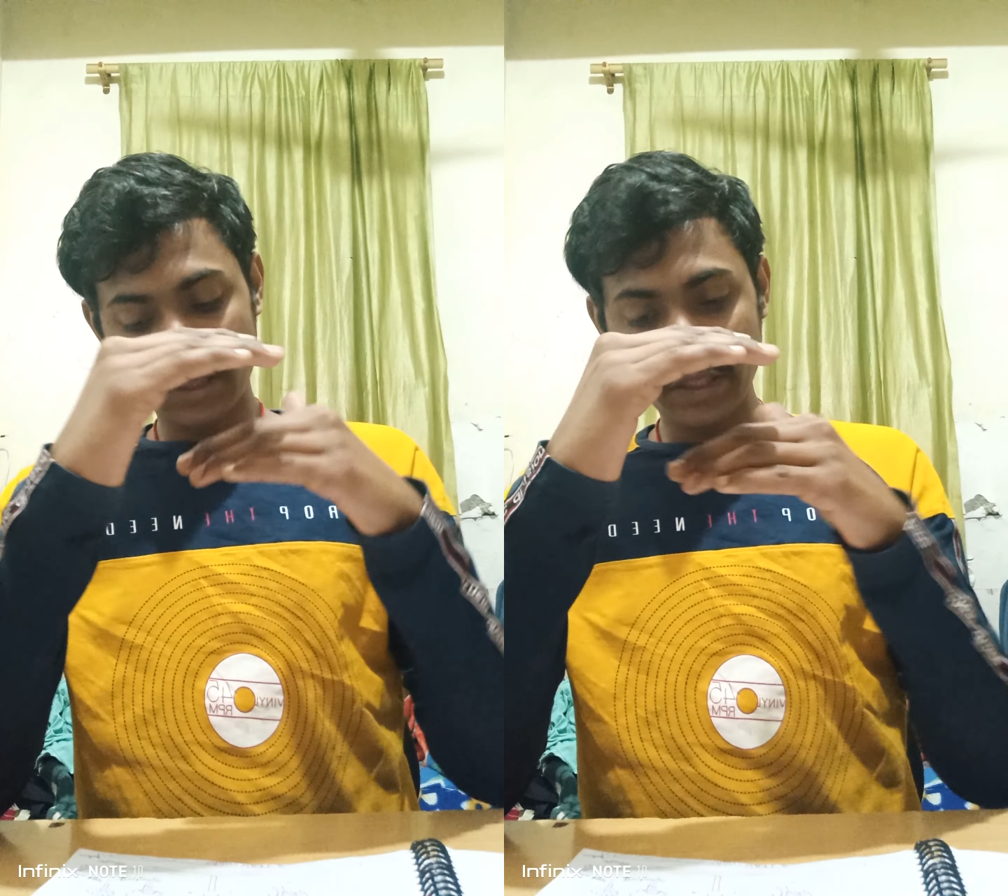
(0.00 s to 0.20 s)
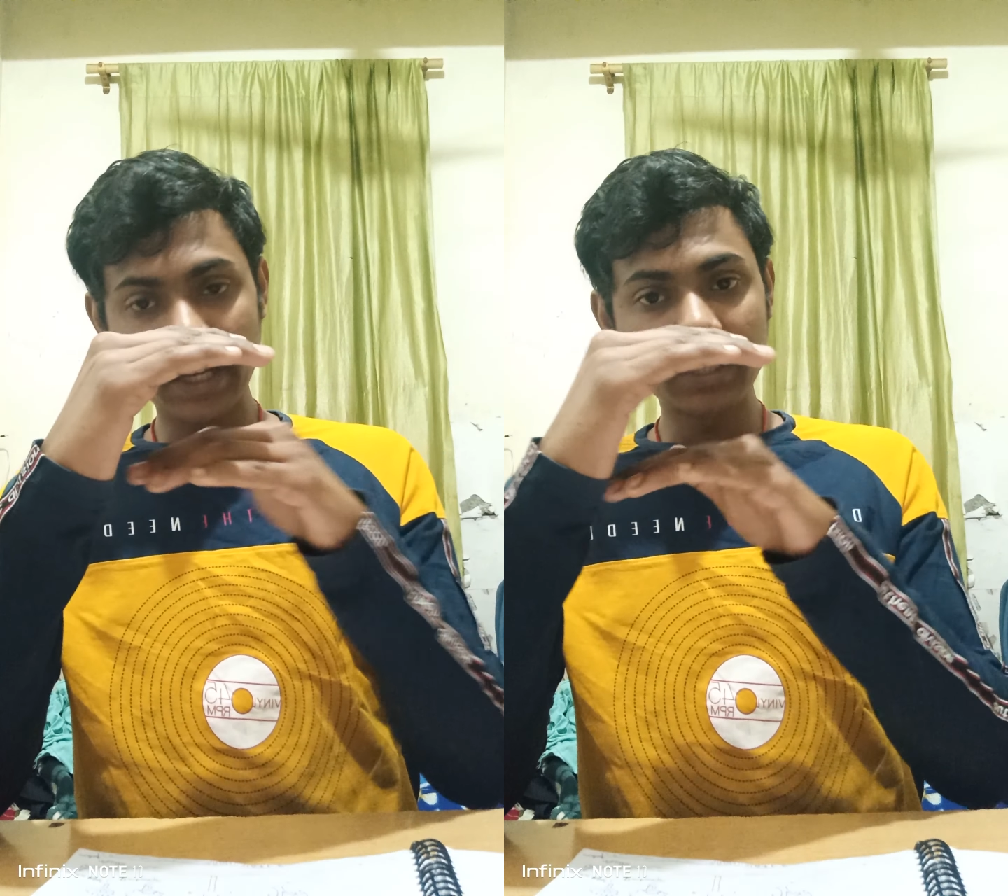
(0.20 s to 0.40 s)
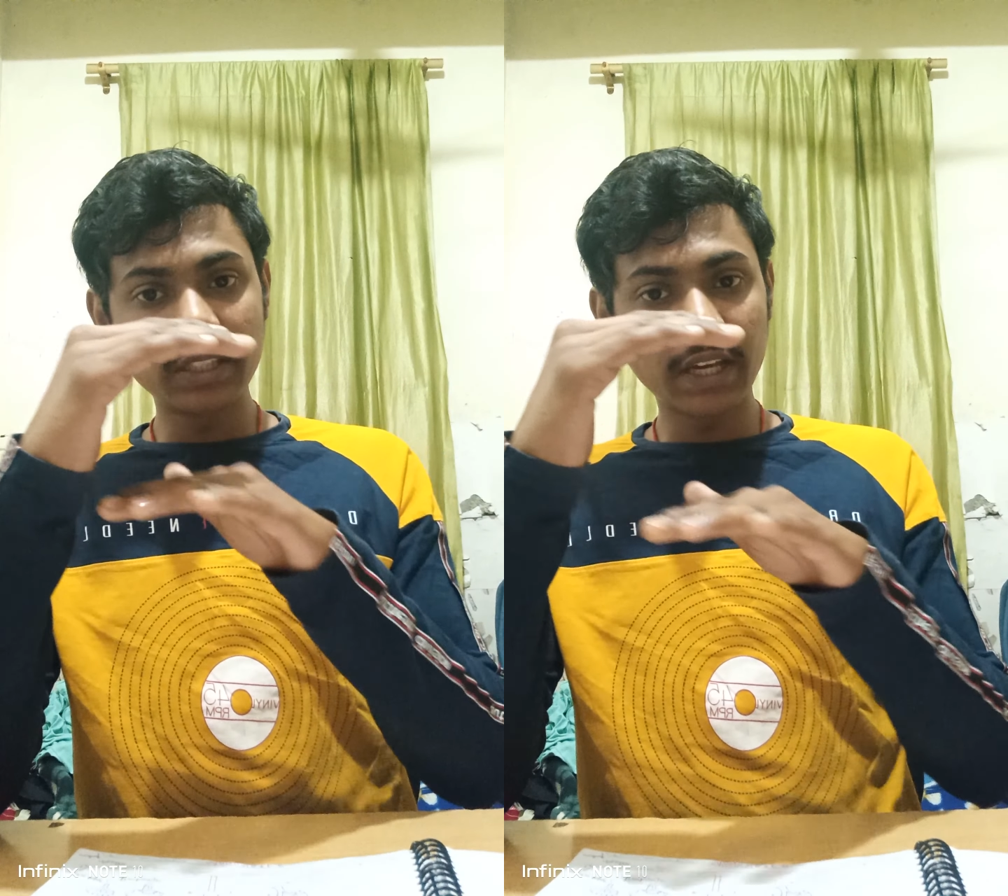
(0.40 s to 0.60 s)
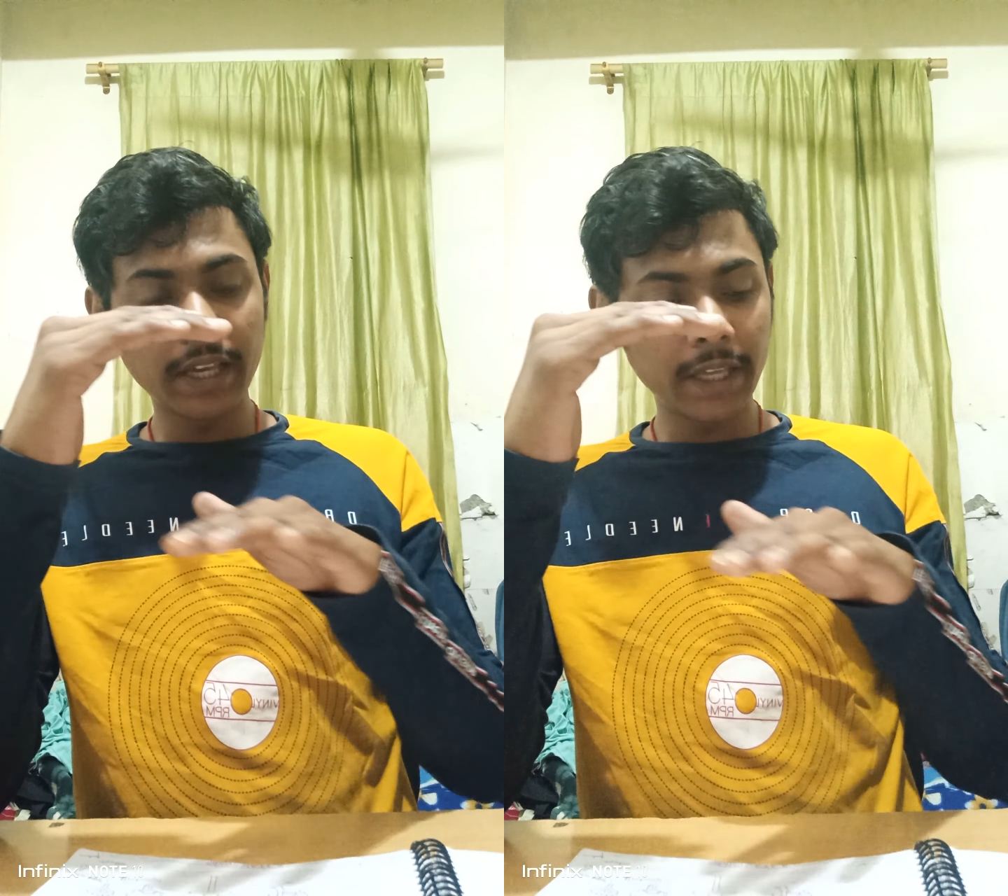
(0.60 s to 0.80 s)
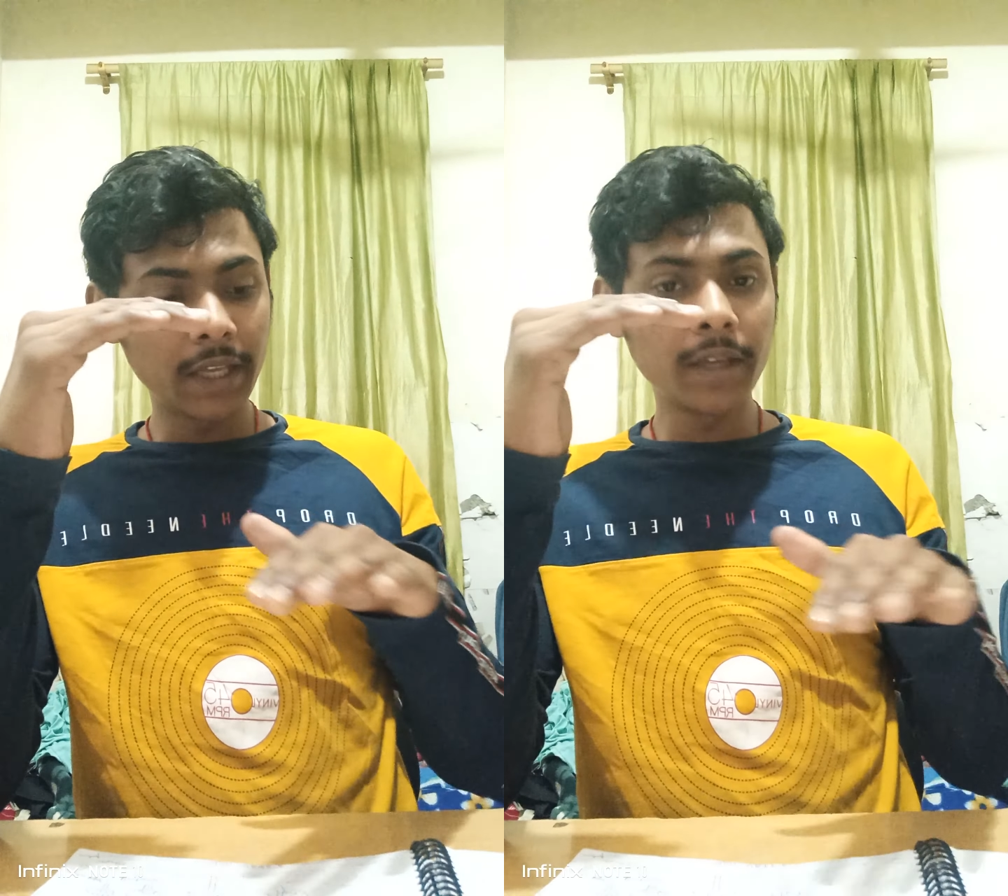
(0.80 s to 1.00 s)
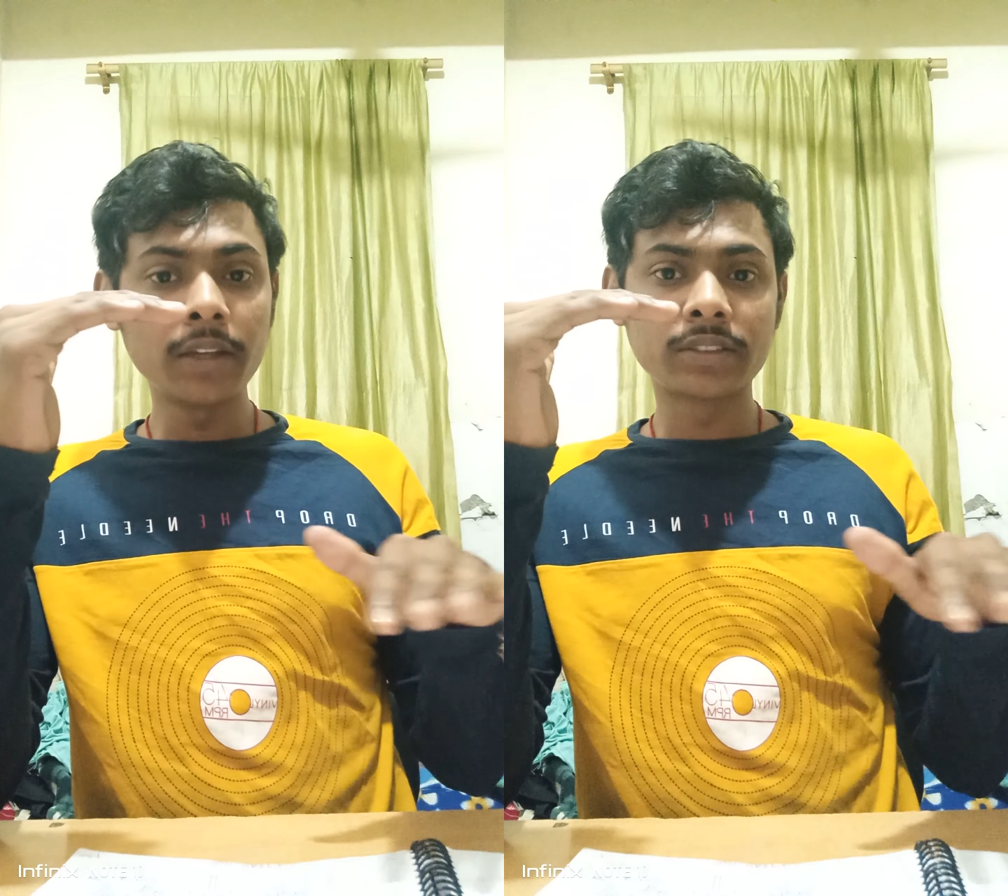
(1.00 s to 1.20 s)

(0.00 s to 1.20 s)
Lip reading: there's a